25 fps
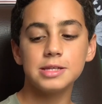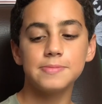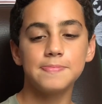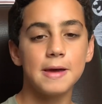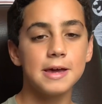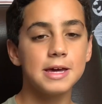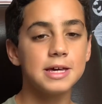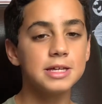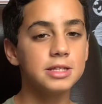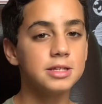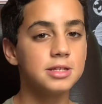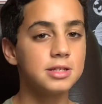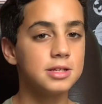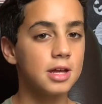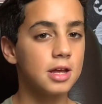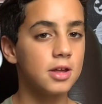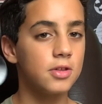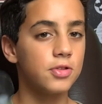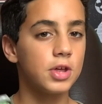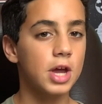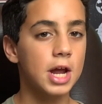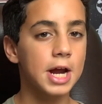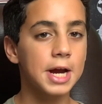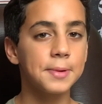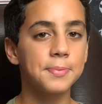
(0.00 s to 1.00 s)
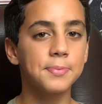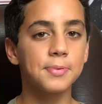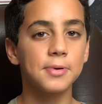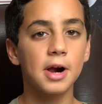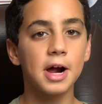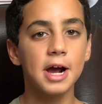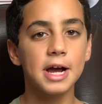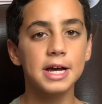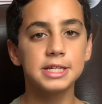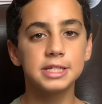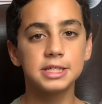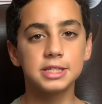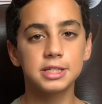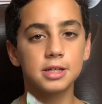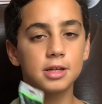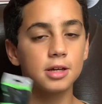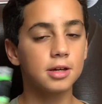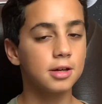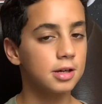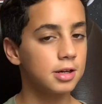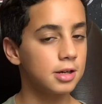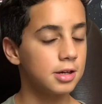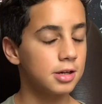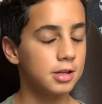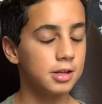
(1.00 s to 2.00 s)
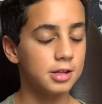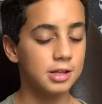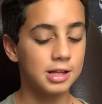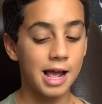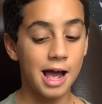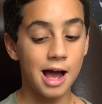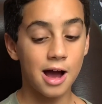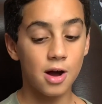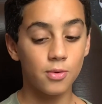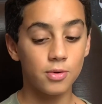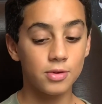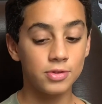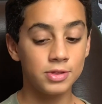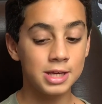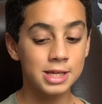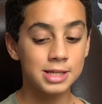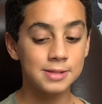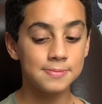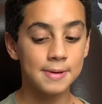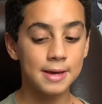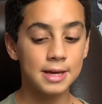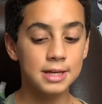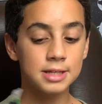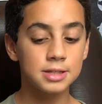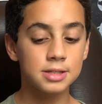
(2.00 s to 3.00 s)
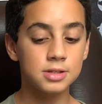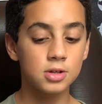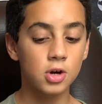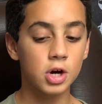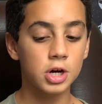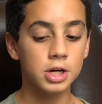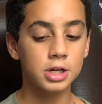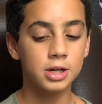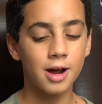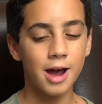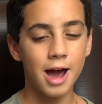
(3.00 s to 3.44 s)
paints, their price, these paints are